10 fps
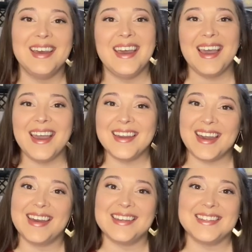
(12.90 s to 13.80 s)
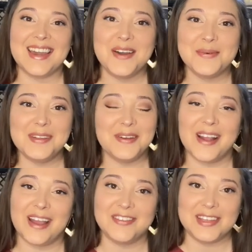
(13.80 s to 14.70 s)
Hi guys, I hope that you're
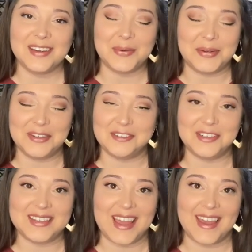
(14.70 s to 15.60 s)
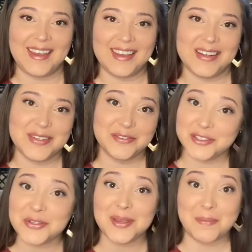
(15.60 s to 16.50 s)
having a wonderful day. It is
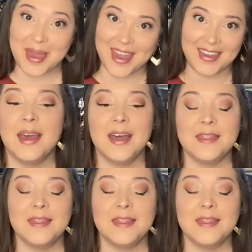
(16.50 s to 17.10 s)
officially May.